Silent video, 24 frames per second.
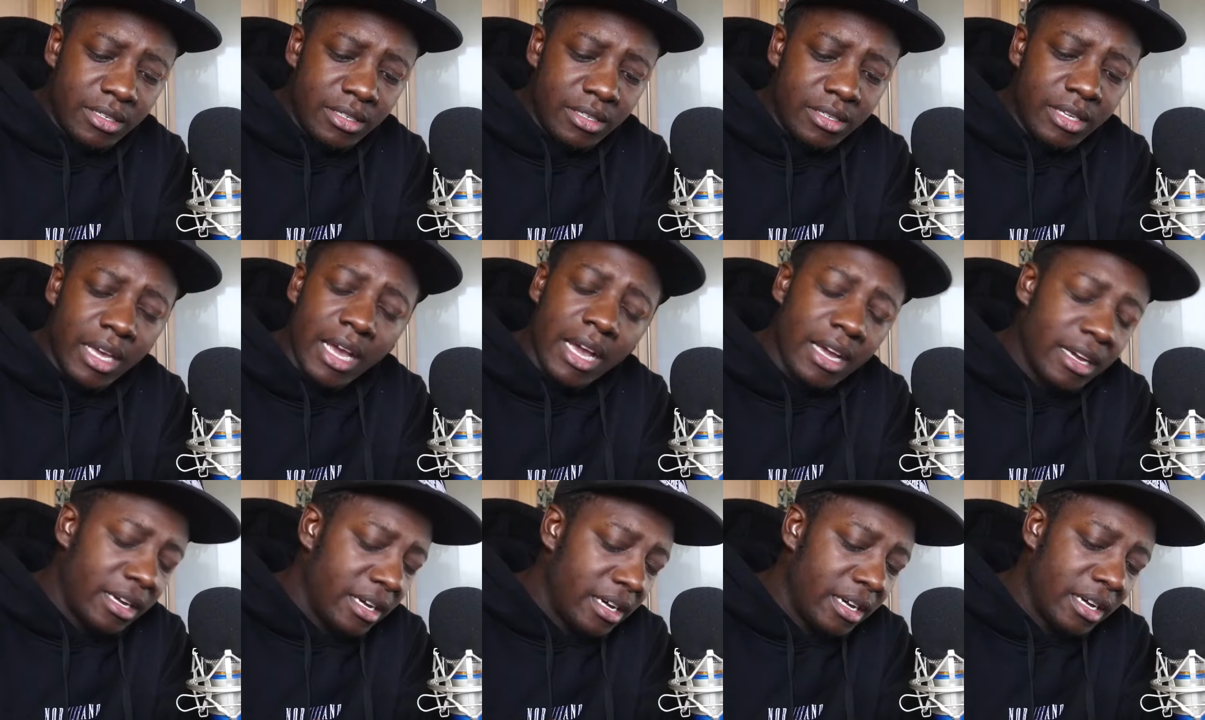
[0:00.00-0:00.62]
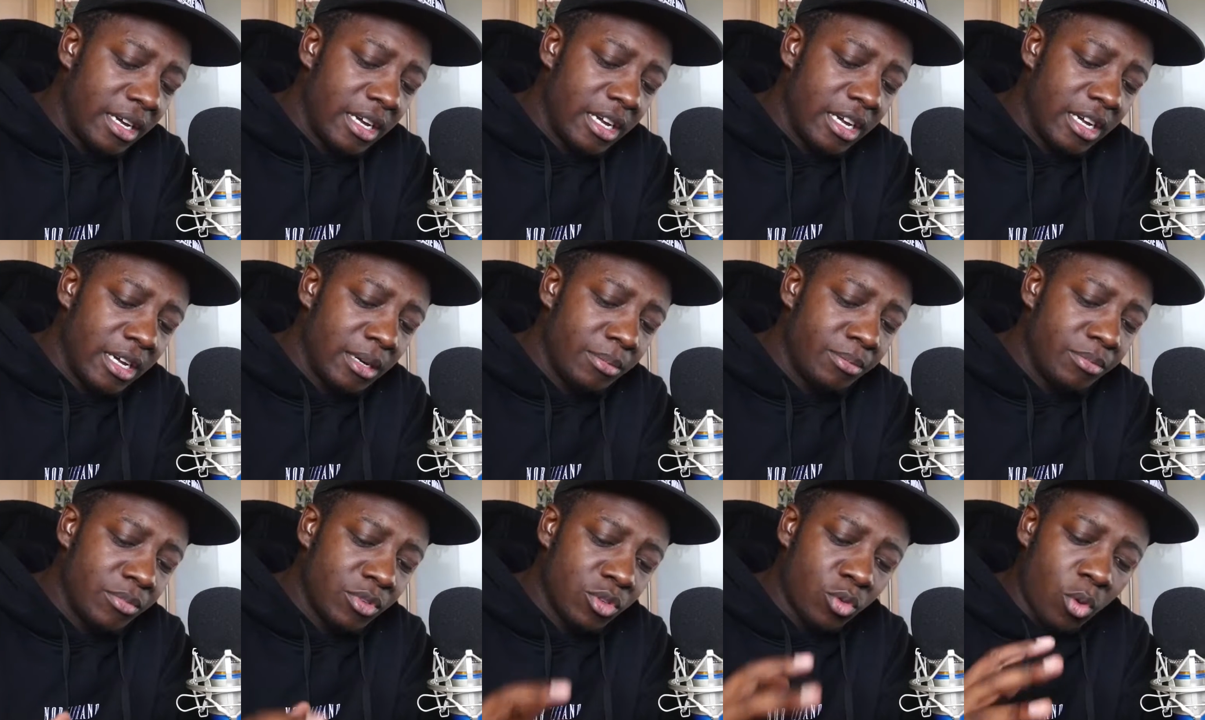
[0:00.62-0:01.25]

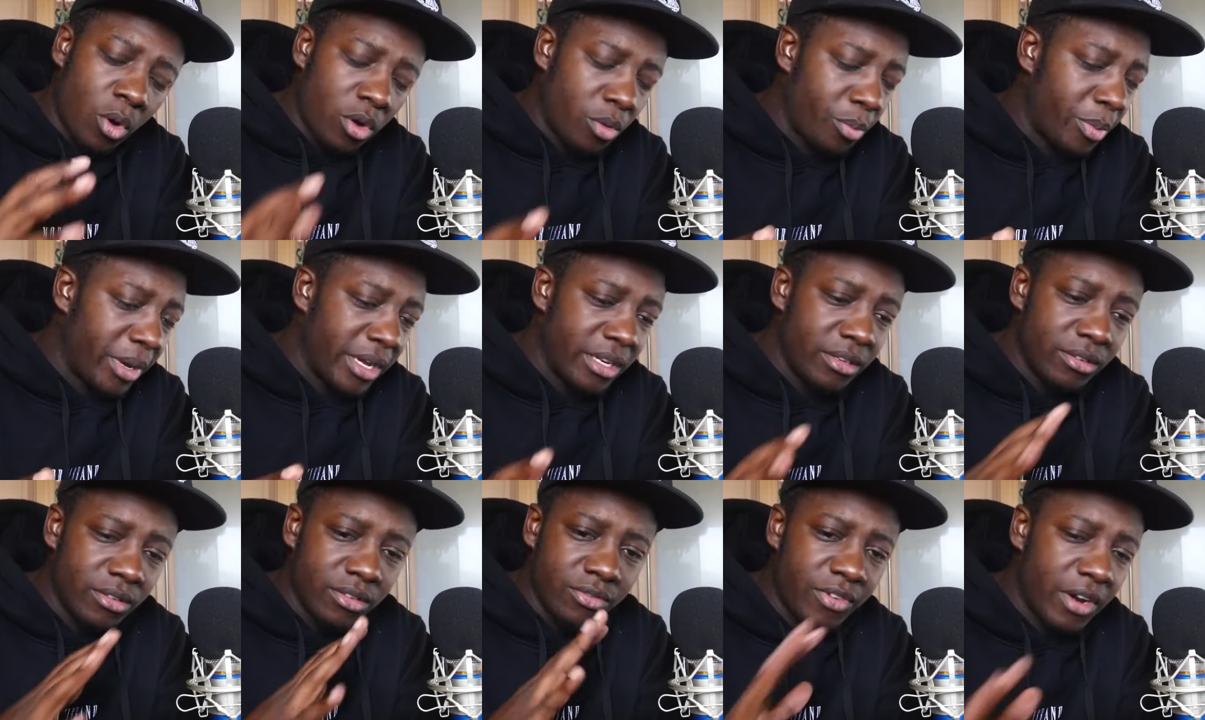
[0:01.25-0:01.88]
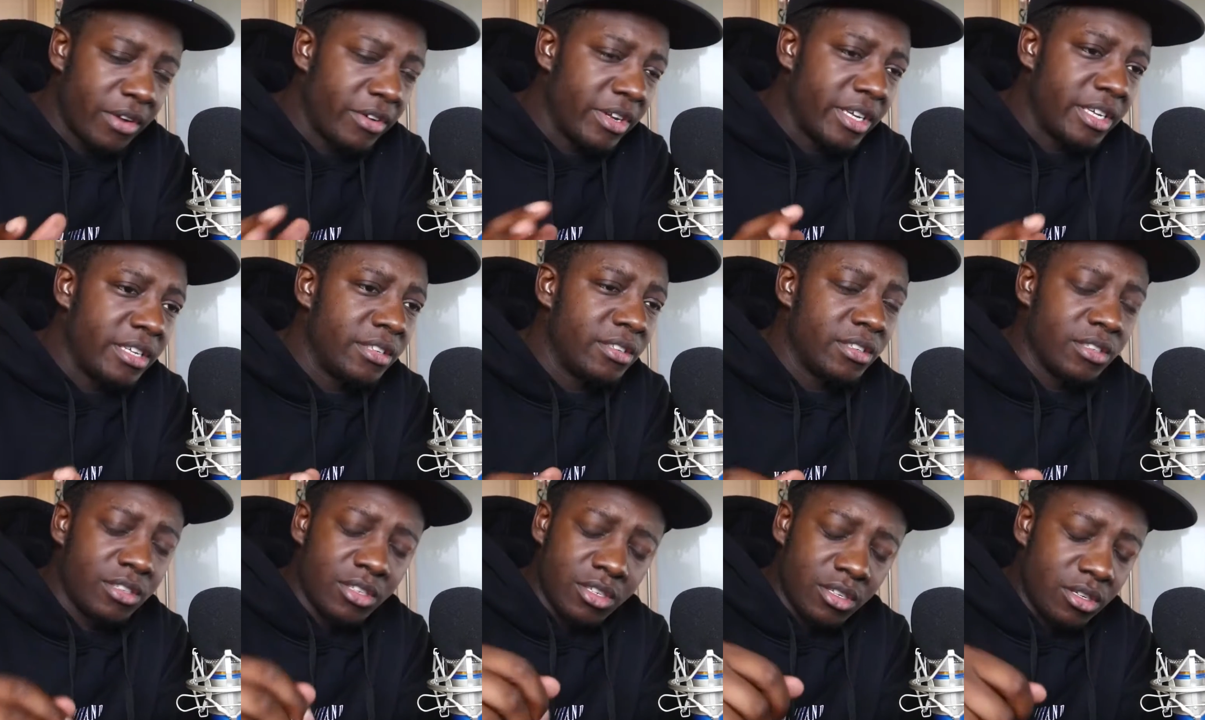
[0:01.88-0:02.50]
Squonk pins, very
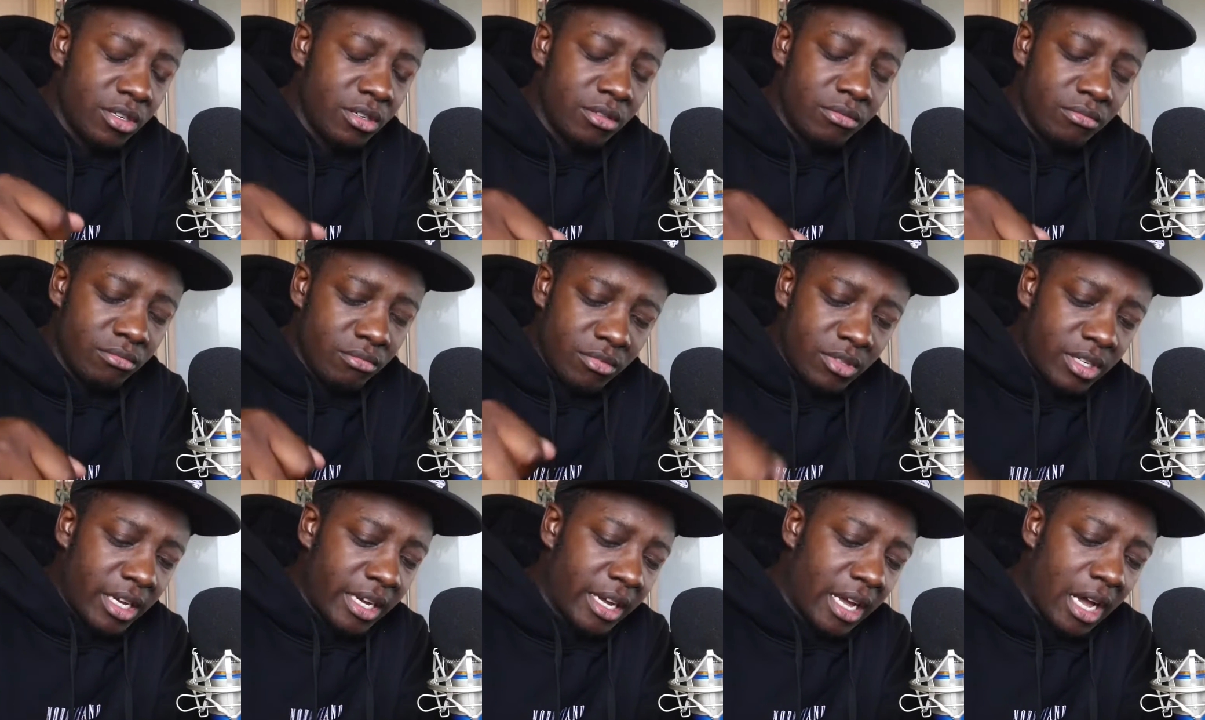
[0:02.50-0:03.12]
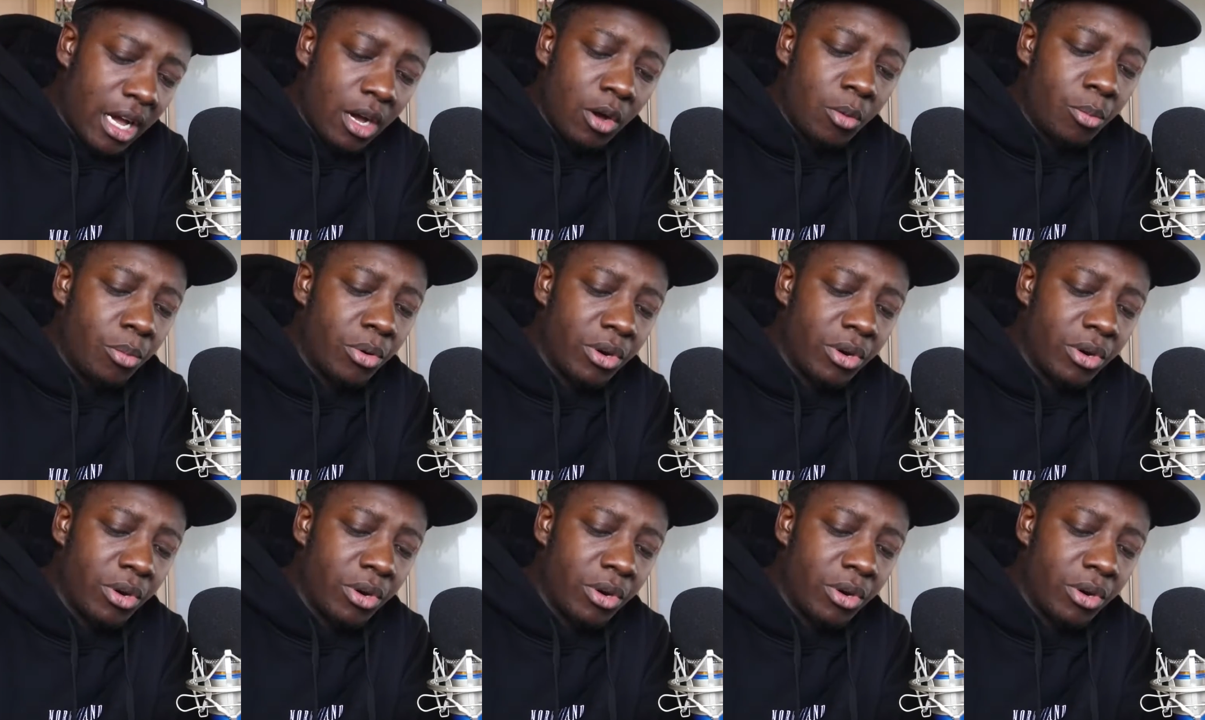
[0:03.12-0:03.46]
easy to take out,